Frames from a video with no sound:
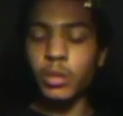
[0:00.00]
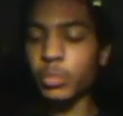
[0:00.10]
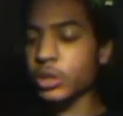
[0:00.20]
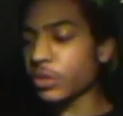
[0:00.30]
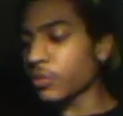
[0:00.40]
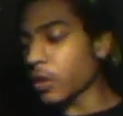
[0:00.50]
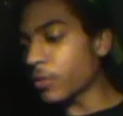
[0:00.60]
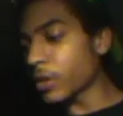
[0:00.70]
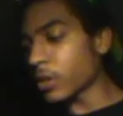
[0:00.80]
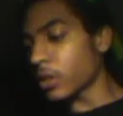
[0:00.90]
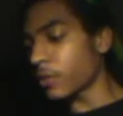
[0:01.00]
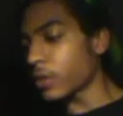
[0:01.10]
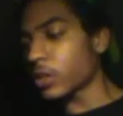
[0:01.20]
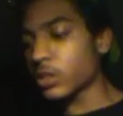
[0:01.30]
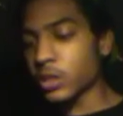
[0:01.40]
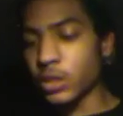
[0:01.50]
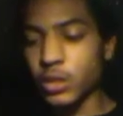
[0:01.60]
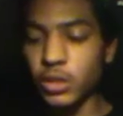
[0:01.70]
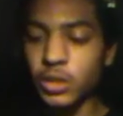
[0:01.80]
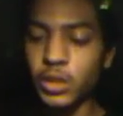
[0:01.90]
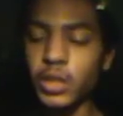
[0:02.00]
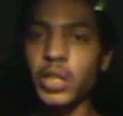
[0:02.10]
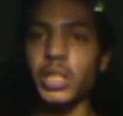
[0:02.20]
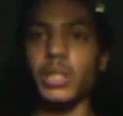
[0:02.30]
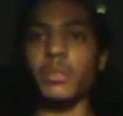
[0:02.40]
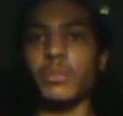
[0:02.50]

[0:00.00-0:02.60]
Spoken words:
Put your front finger on it first, and then